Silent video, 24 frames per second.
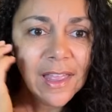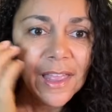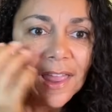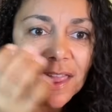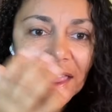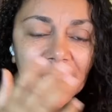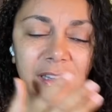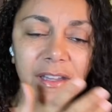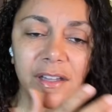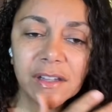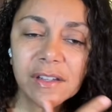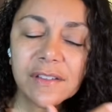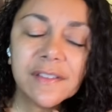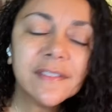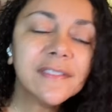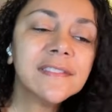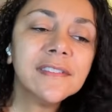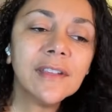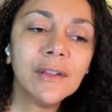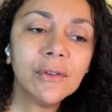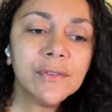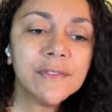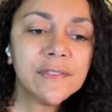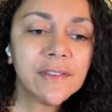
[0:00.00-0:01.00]
It looks
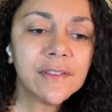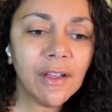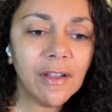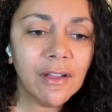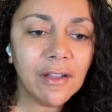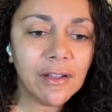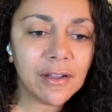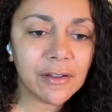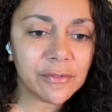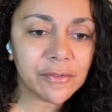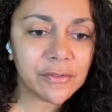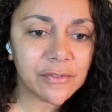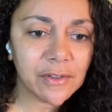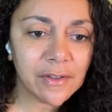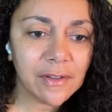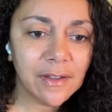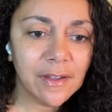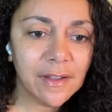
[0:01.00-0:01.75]
so soft.